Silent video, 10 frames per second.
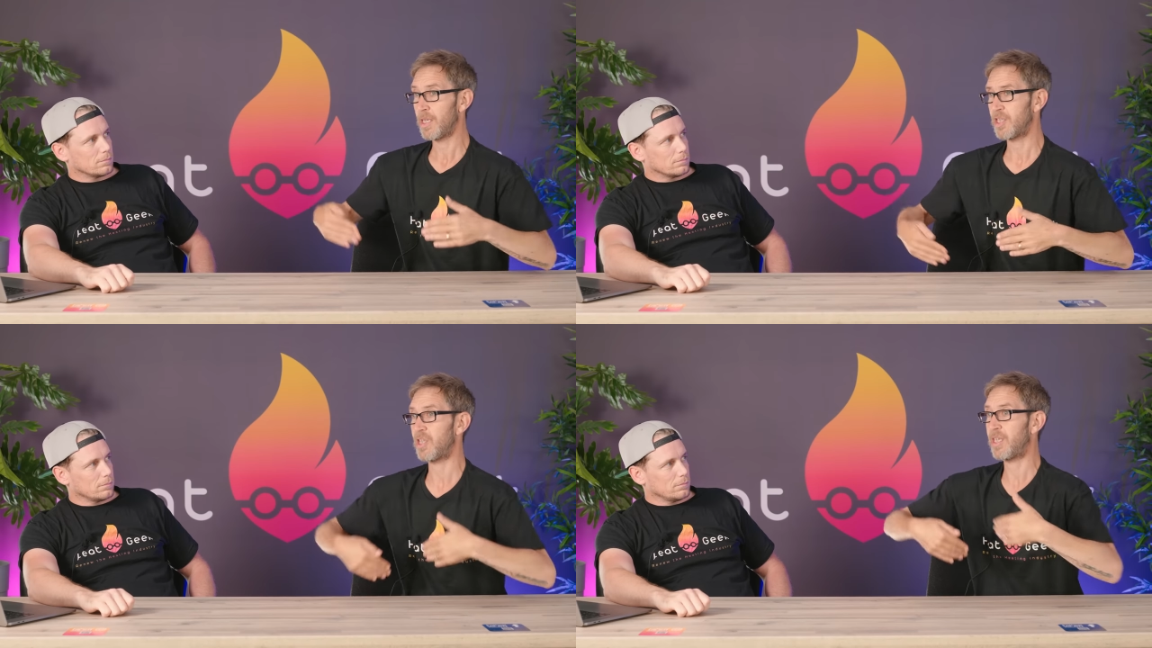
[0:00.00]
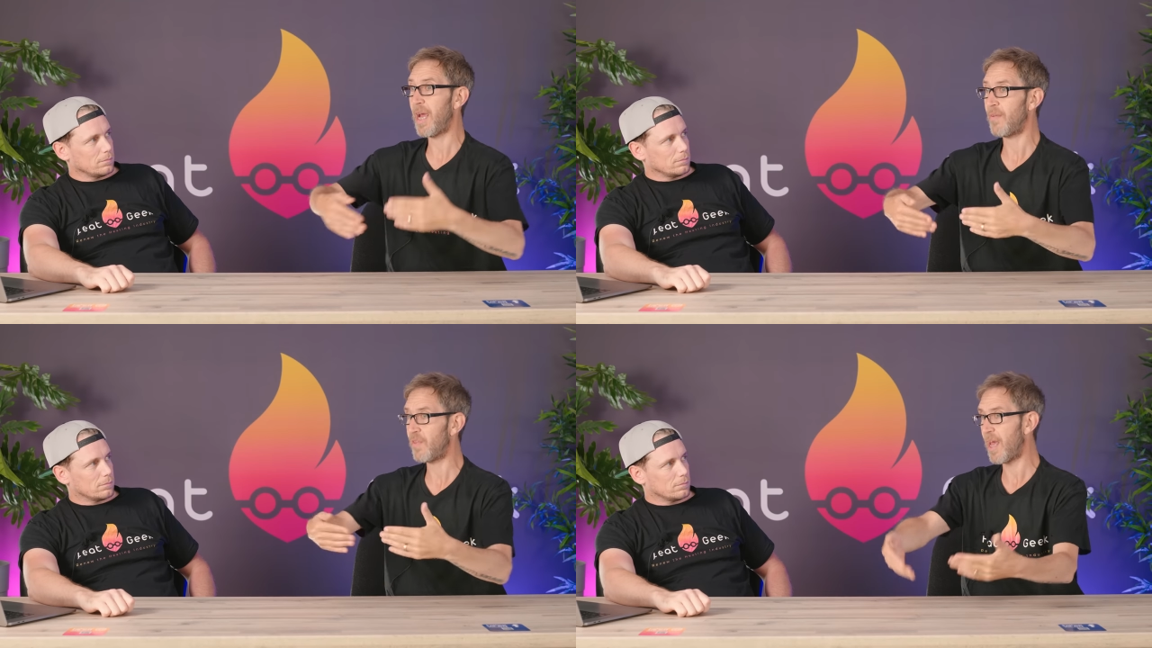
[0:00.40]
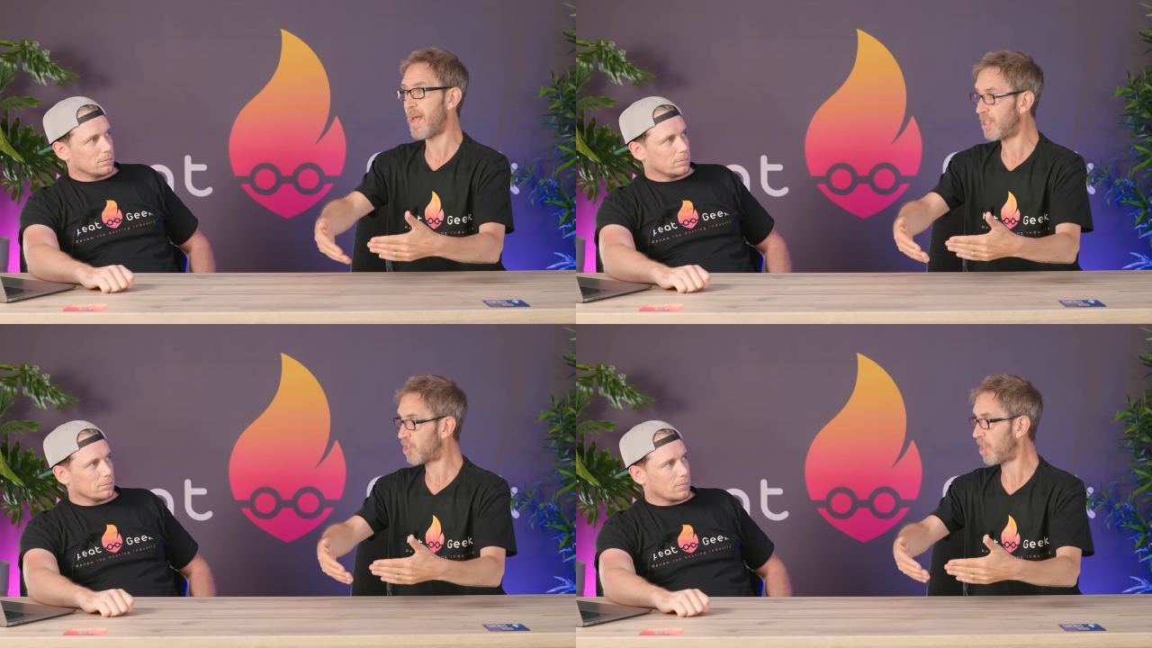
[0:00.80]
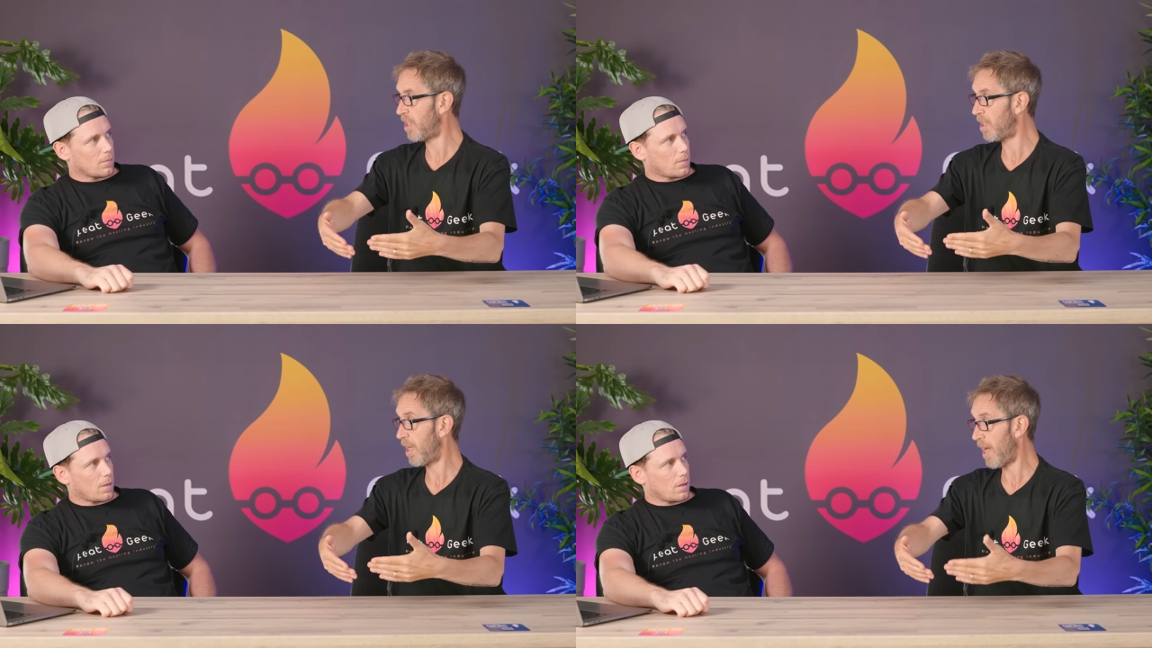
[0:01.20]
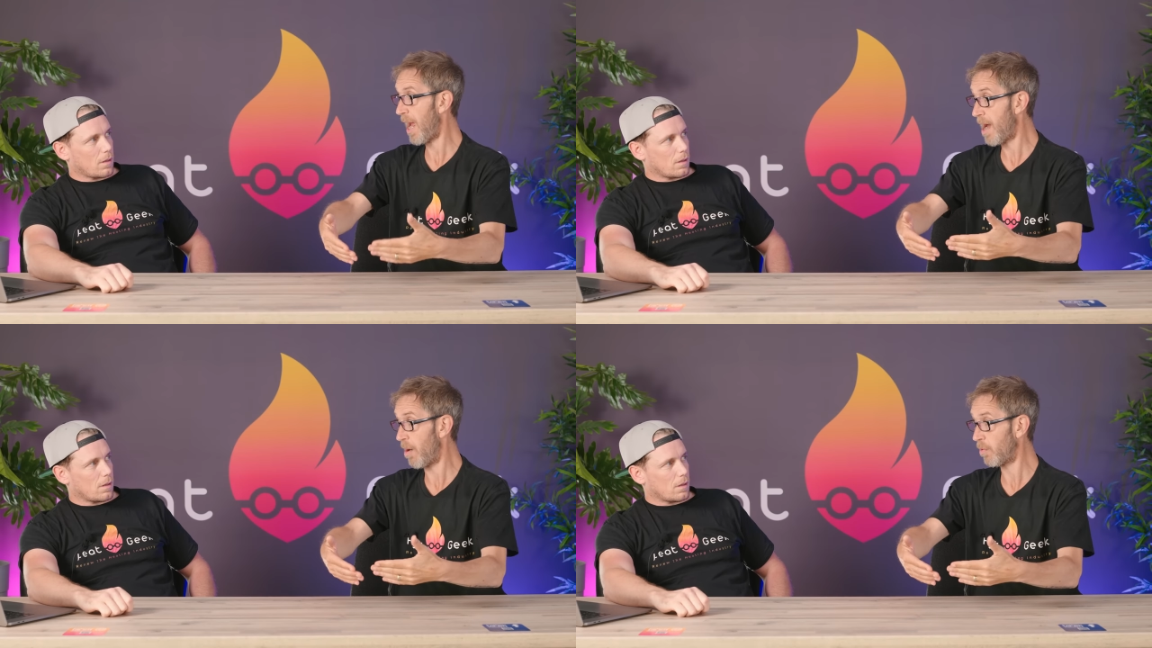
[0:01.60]
Speaker 1: to get the energy
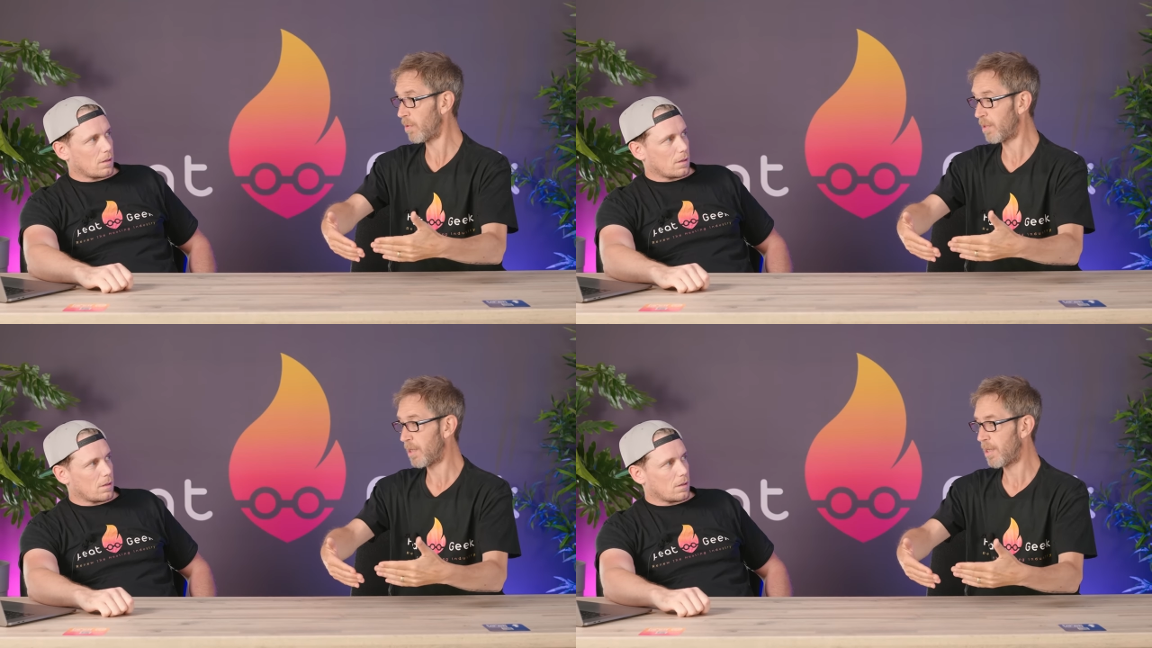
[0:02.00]
out.